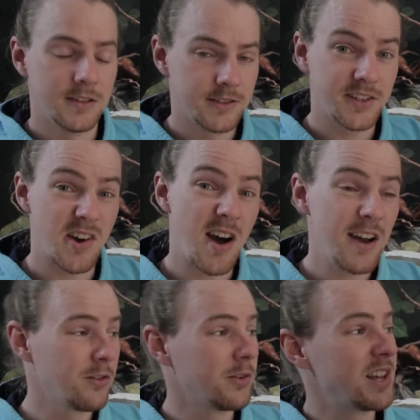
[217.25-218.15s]
So
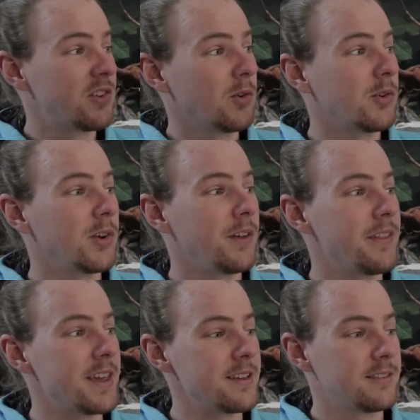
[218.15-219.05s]
I've already drawn
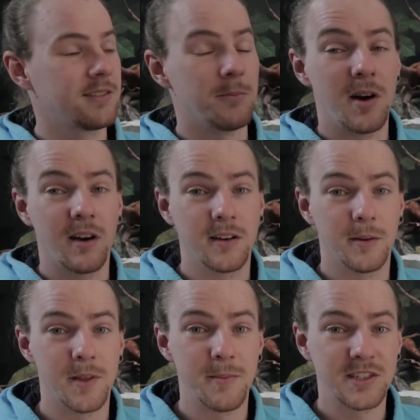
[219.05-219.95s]
on these to mark
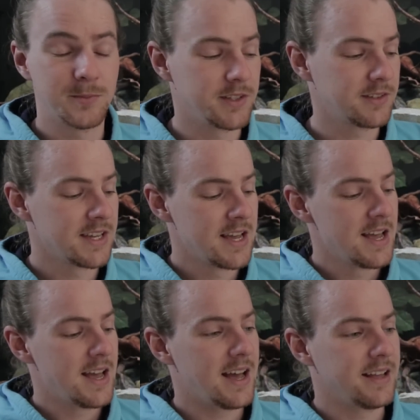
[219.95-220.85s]
up the measurements,
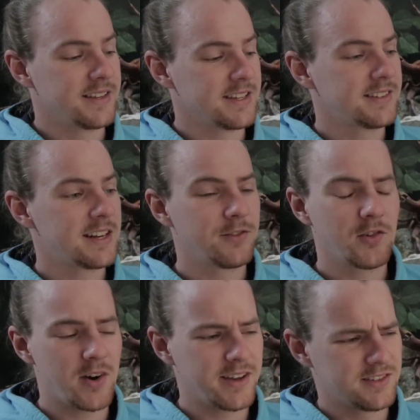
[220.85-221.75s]
and instead of
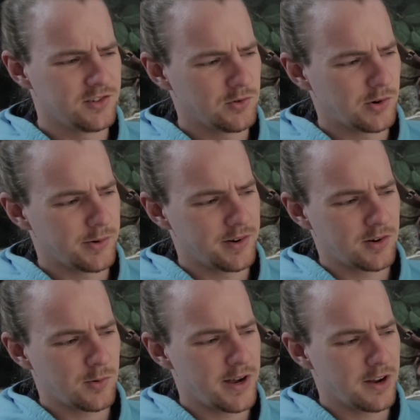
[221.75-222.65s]
trying to draw on
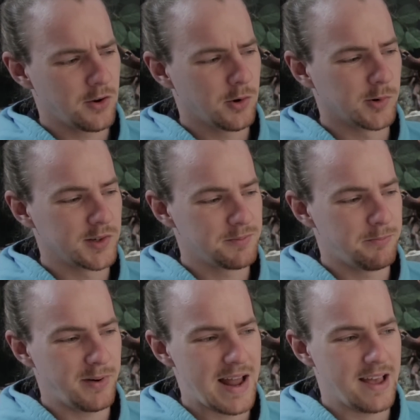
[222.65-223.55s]
quite a coarse
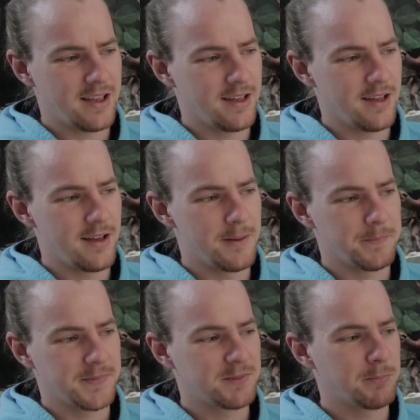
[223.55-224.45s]
black
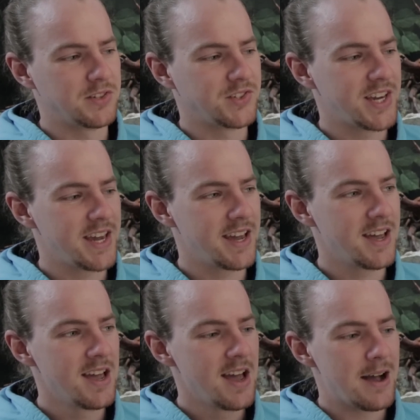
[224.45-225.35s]
sponge
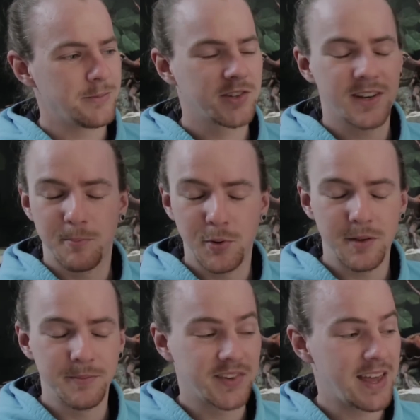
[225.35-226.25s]
here, I'm just going to
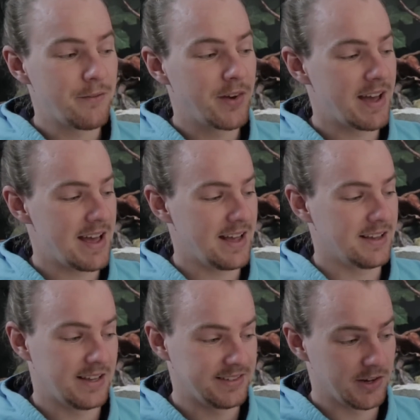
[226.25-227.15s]
put them together
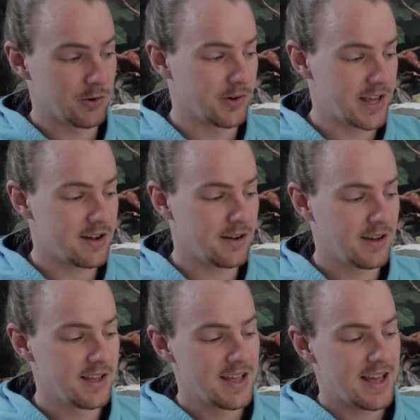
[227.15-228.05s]
as they already
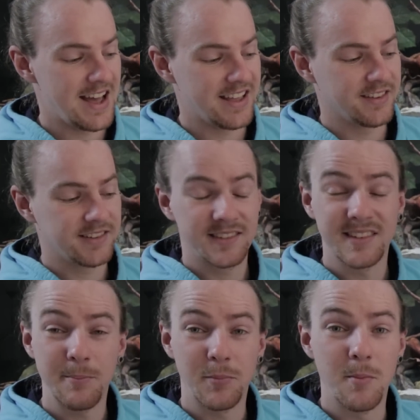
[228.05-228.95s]
are and
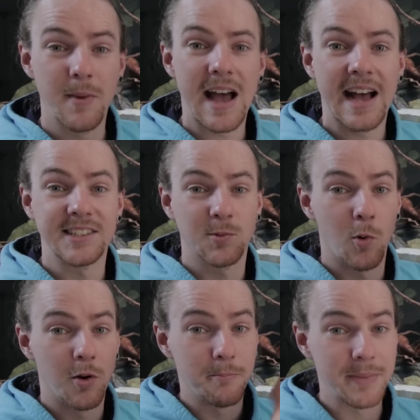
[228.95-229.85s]
snip them as
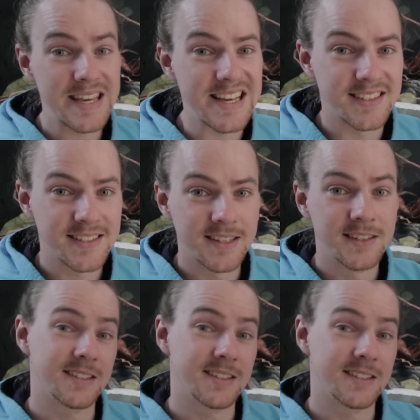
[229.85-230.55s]
one piece.